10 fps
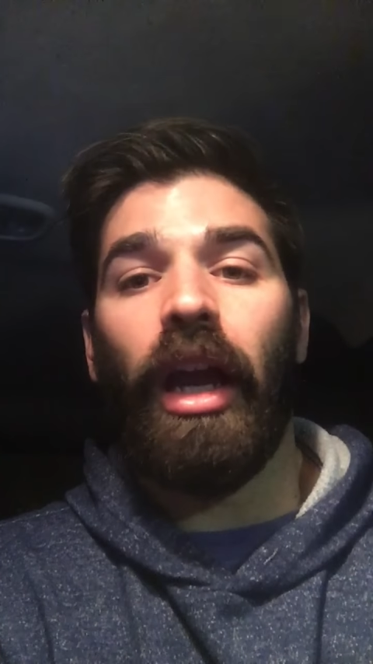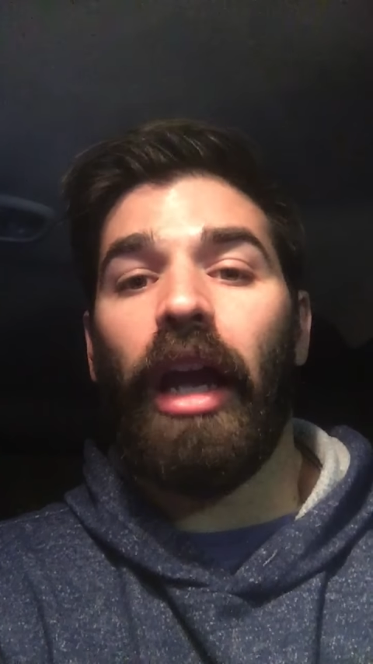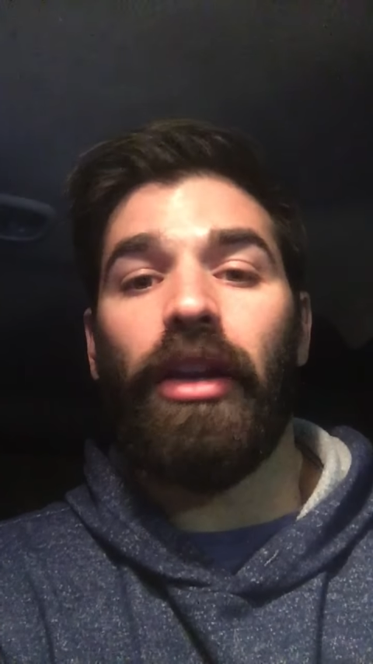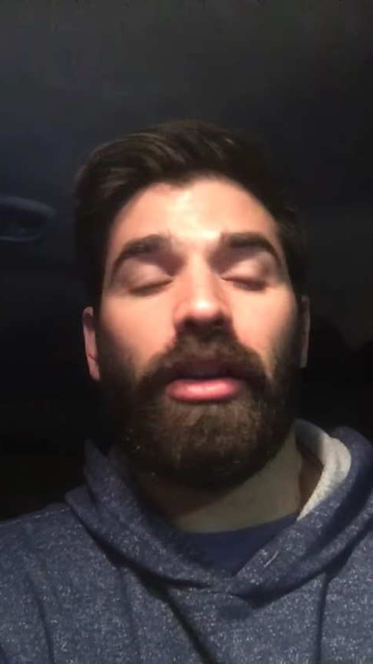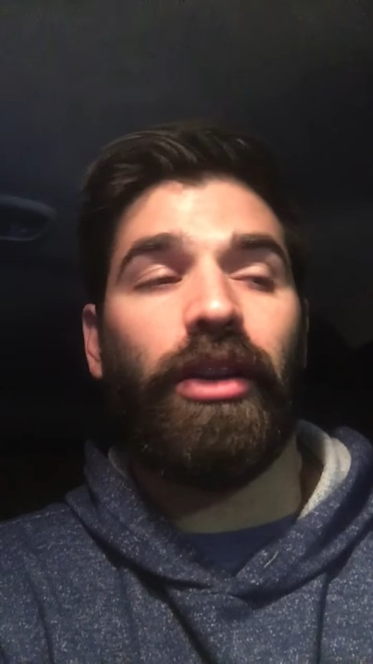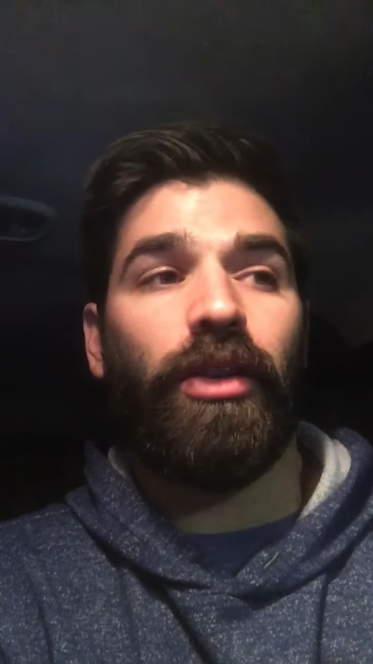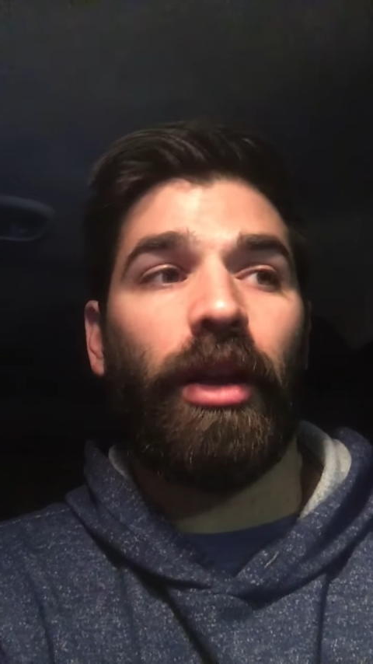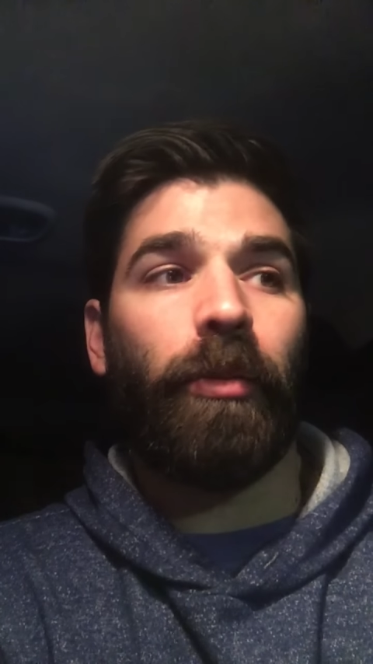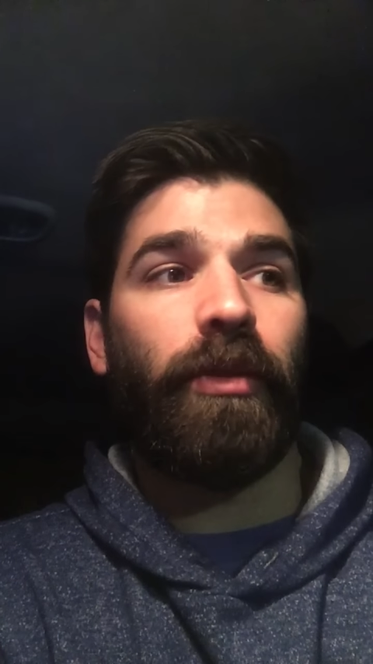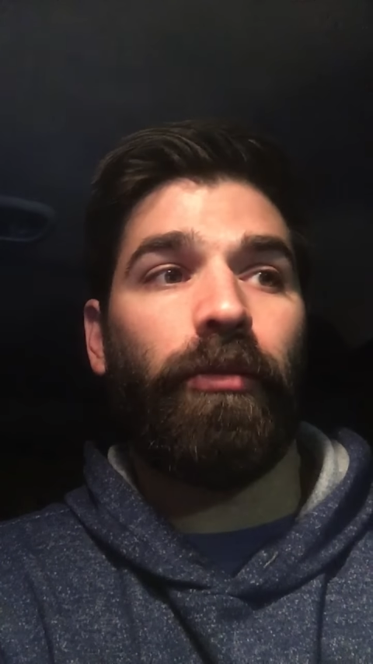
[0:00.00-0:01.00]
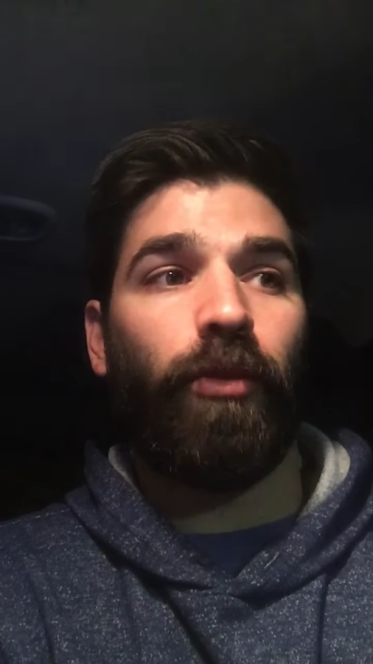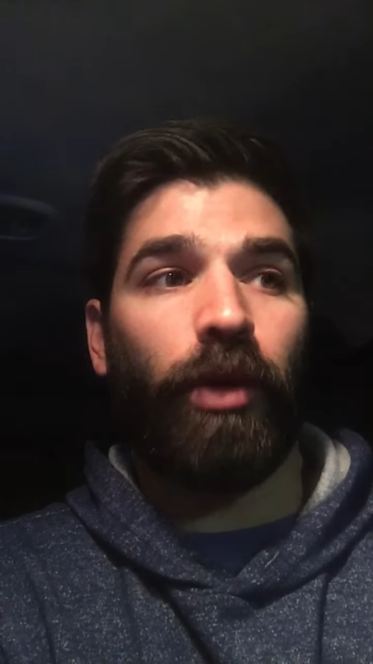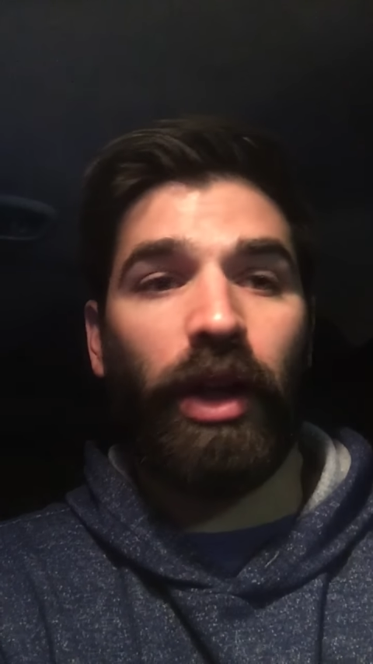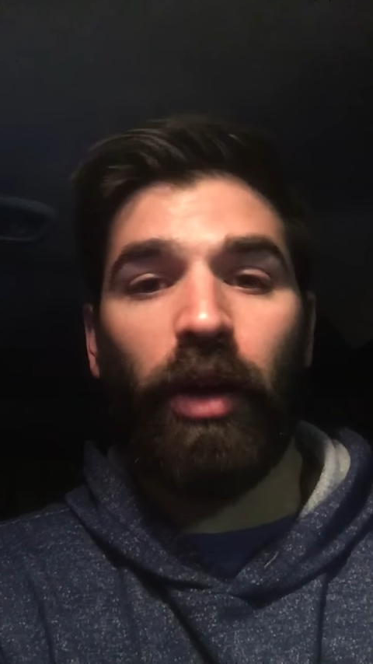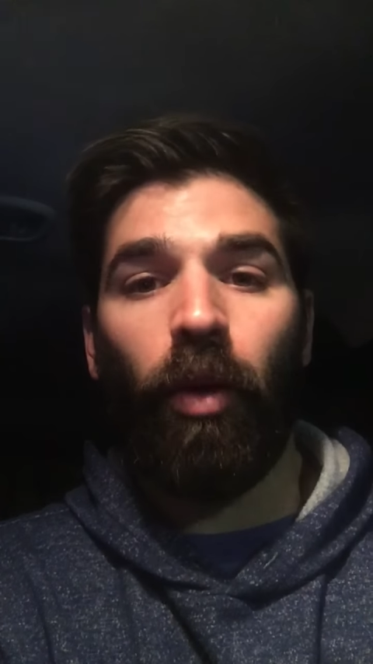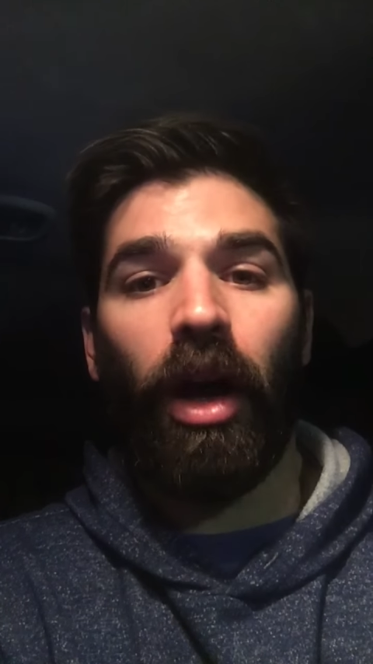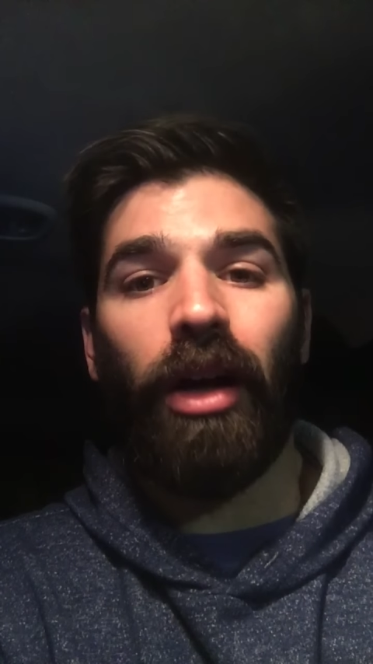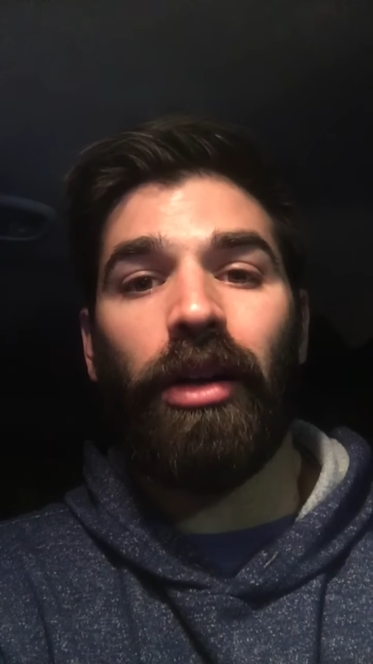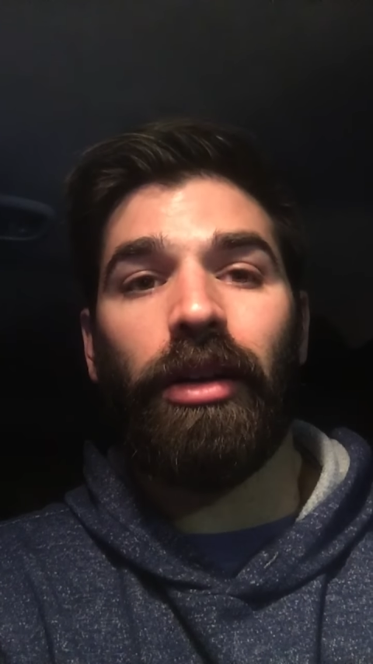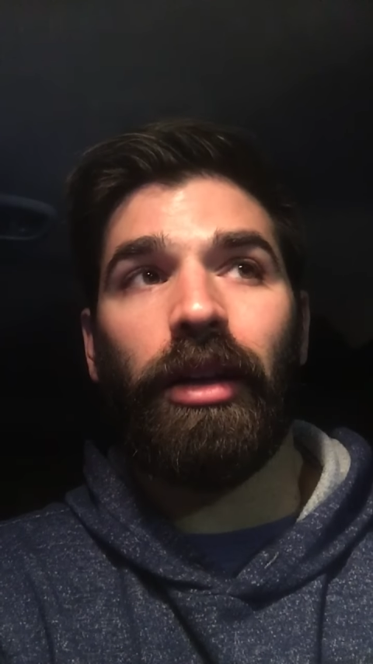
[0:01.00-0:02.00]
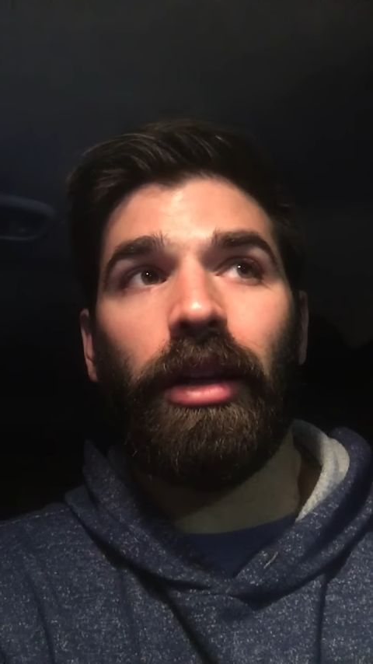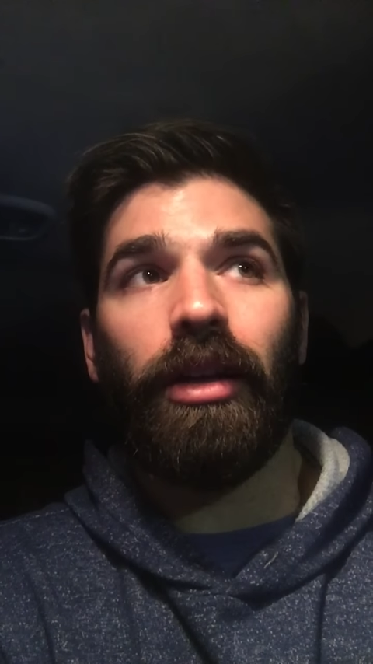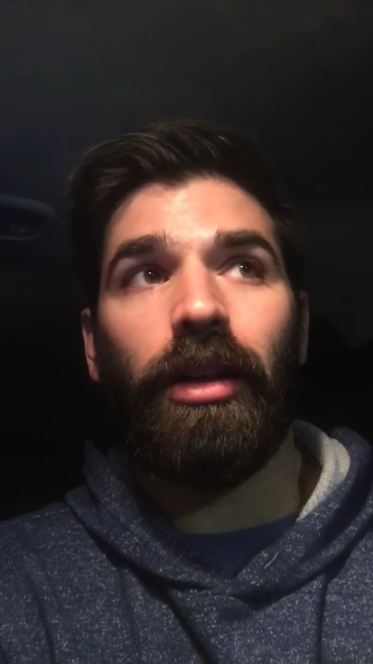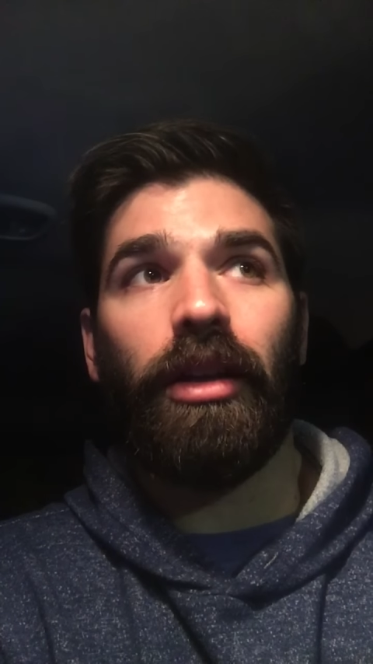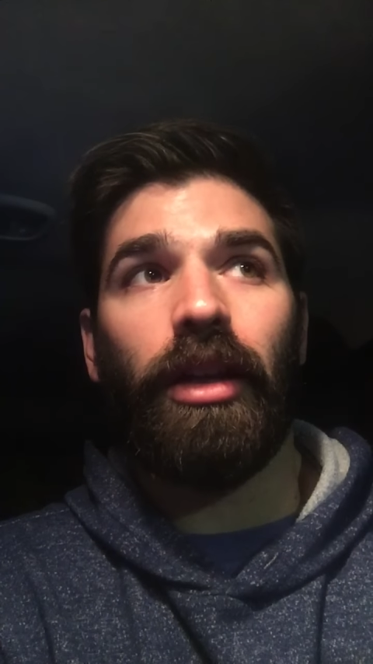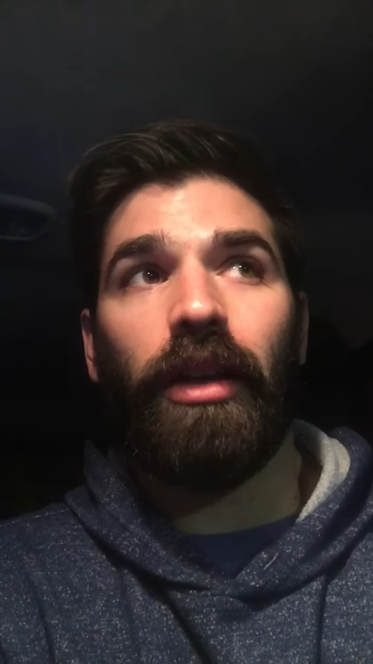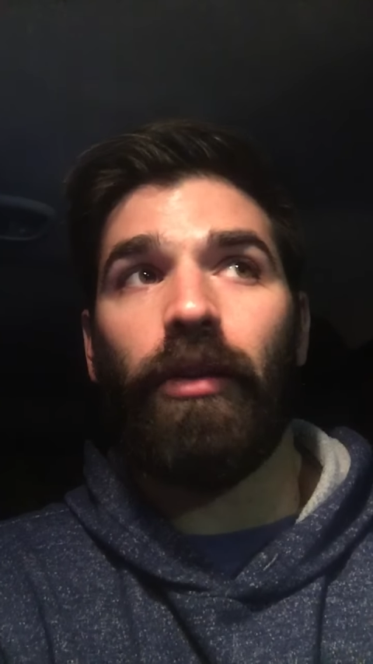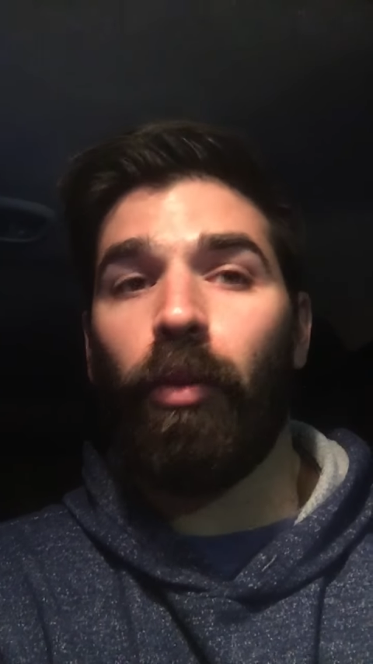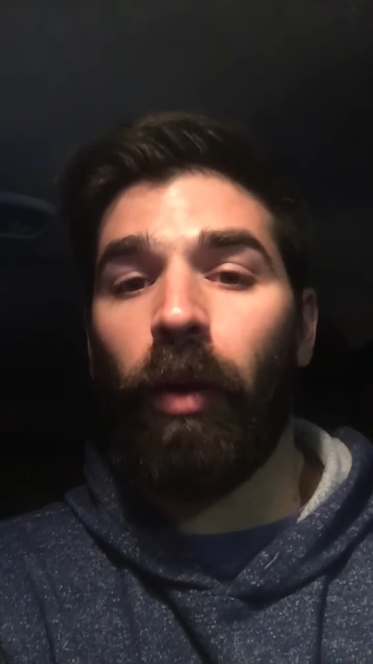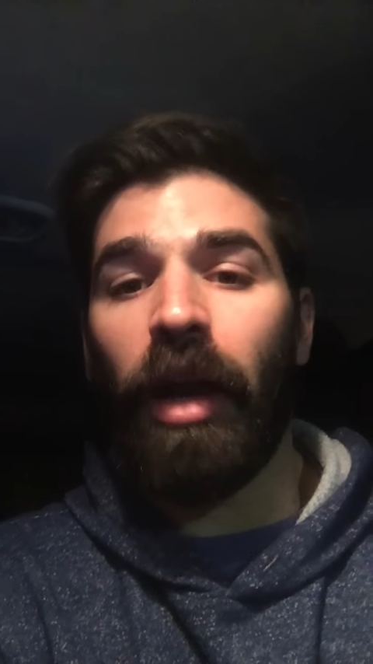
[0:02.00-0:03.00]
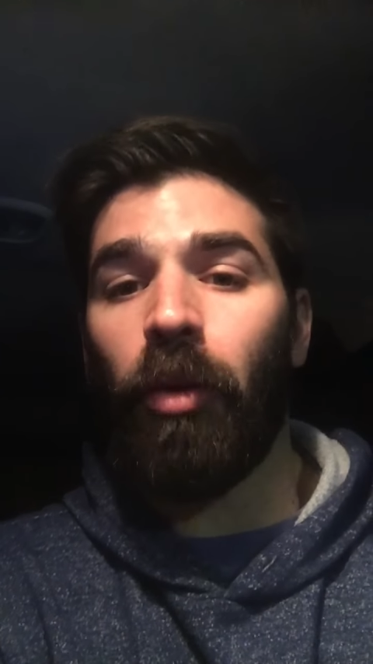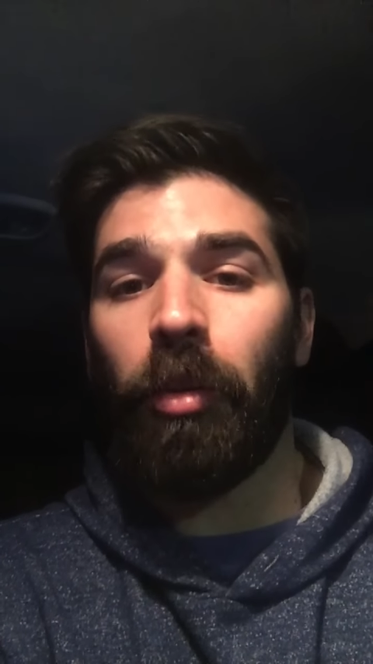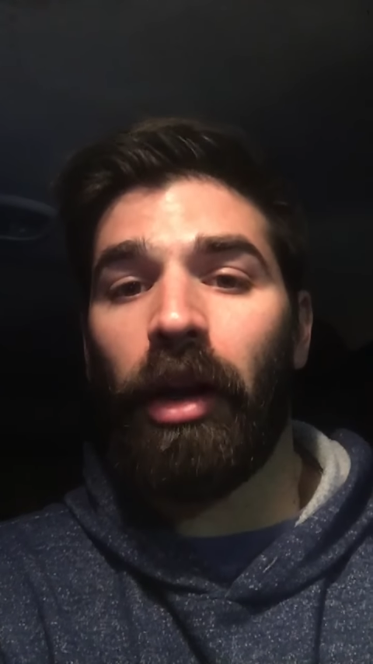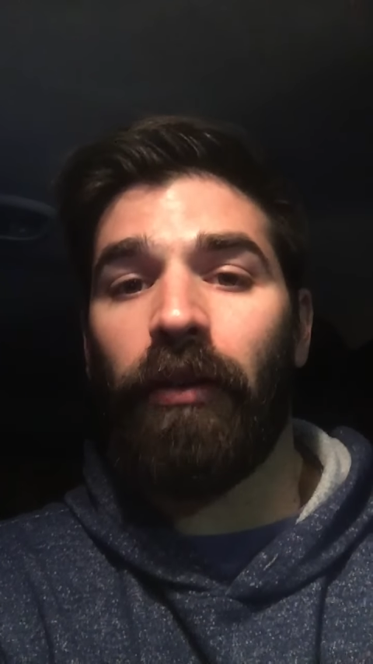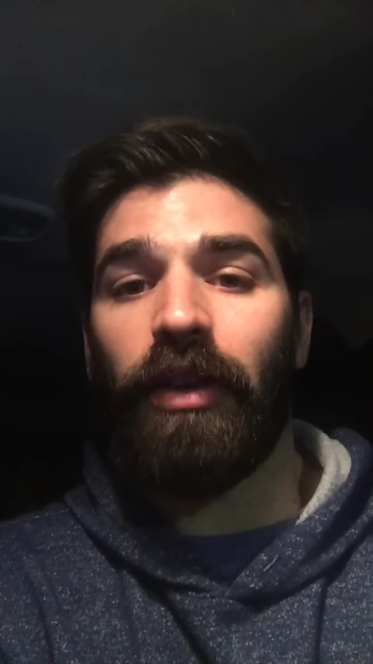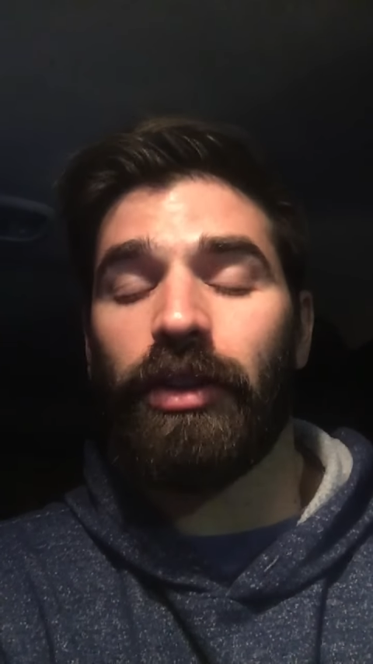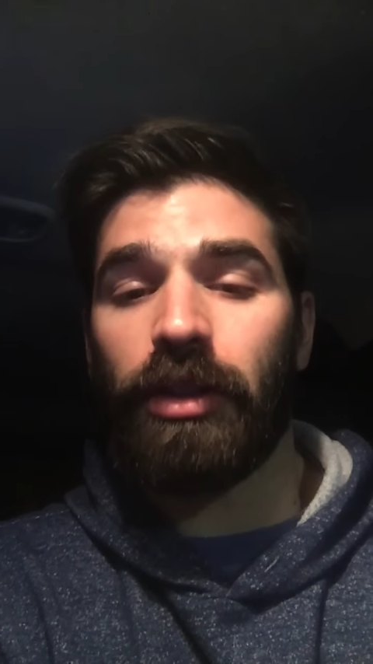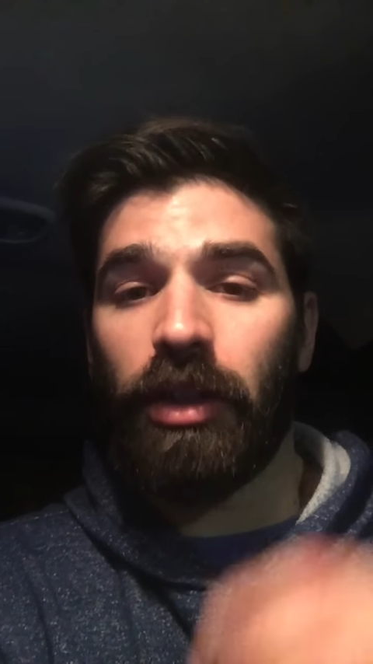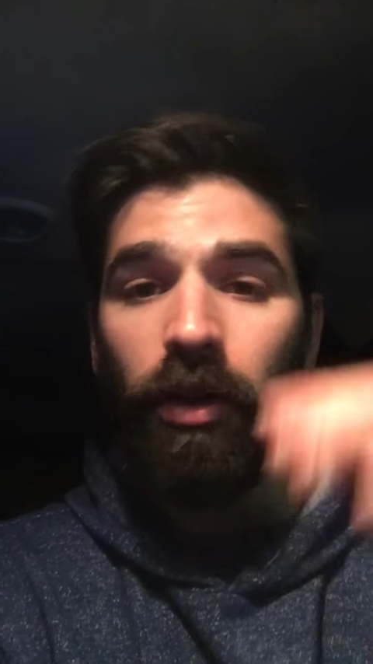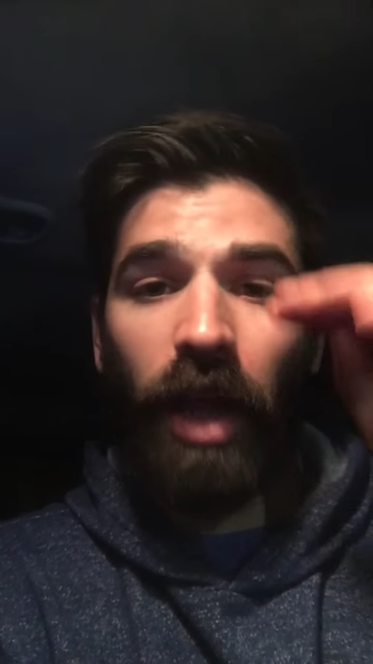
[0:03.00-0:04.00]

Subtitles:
and you can do them really well it's way more beneficial to do